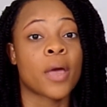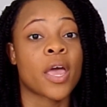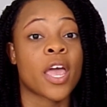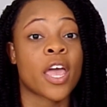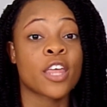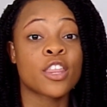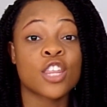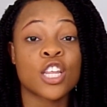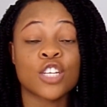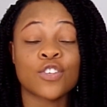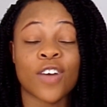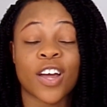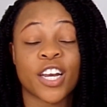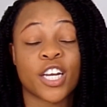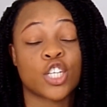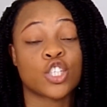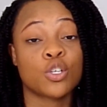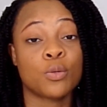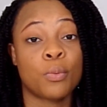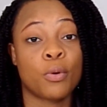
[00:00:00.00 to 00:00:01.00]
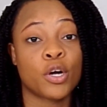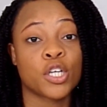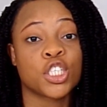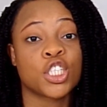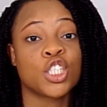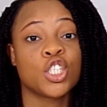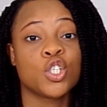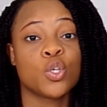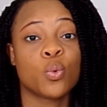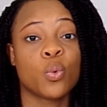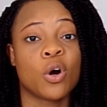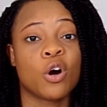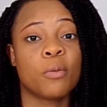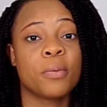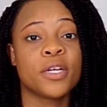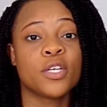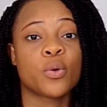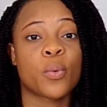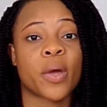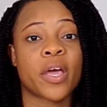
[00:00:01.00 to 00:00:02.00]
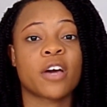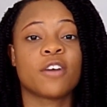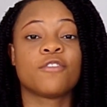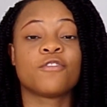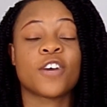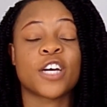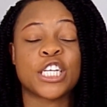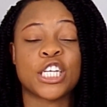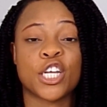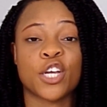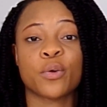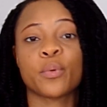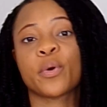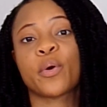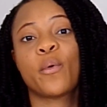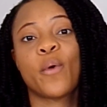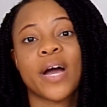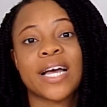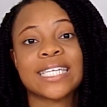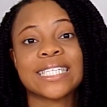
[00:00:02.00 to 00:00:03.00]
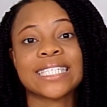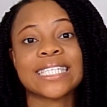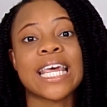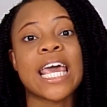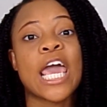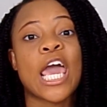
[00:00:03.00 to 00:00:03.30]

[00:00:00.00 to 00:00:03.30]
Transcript: In this financial portion, you will be doing a funding request.